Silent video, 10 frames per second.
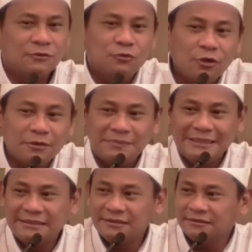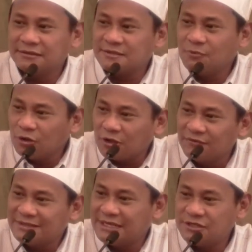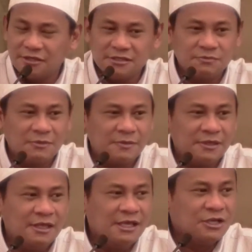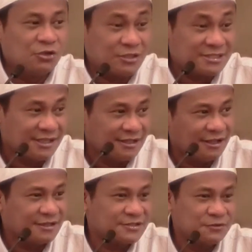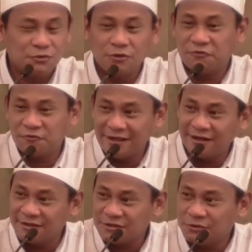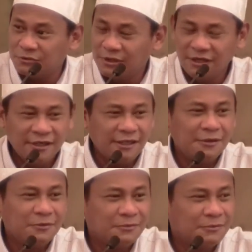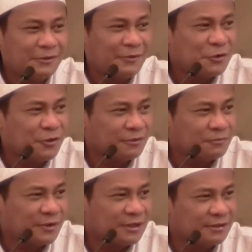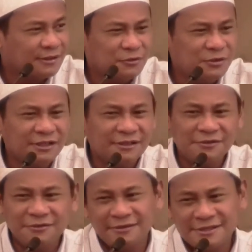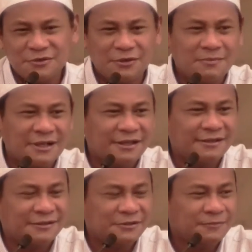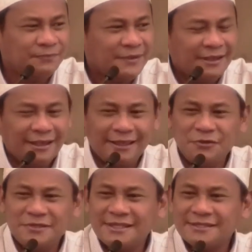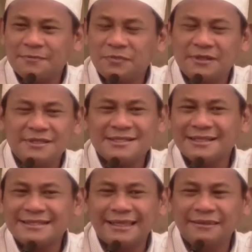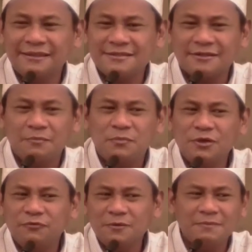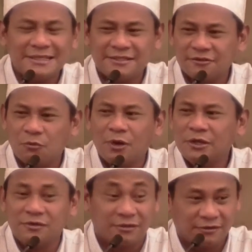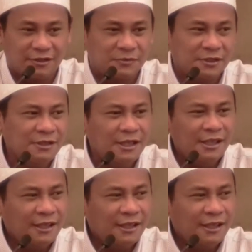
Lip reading: Do not belittle the small conversations. Maybe your son asks you, your friend asks you, hey, where are you going? Prayer. Eh, no need lah, you know, let's go and makan lah, you know. And you said something, just a sentence, a beautiful message of why you need to come here.